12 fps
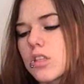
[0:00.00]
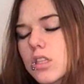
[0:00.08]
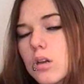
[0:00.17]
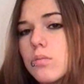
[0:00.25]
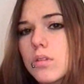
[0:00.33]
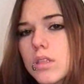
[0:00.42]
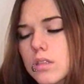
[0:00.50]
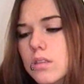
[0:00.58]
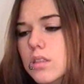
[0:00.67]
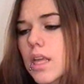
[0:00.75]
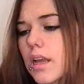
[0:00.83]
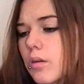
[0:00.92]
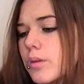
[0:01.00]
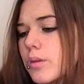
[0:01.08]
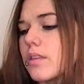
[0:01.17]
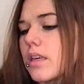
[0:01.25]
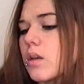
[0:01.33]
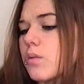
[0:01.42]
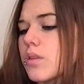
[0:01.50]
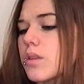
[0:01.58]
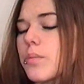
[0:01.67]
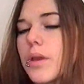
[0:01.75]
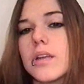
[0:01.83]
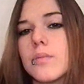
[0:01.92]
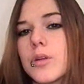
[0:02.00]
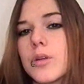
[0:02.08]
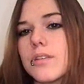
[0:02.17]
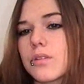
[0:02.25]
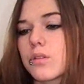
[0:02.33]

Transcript: So, it looks like I'll be singing with the band pretty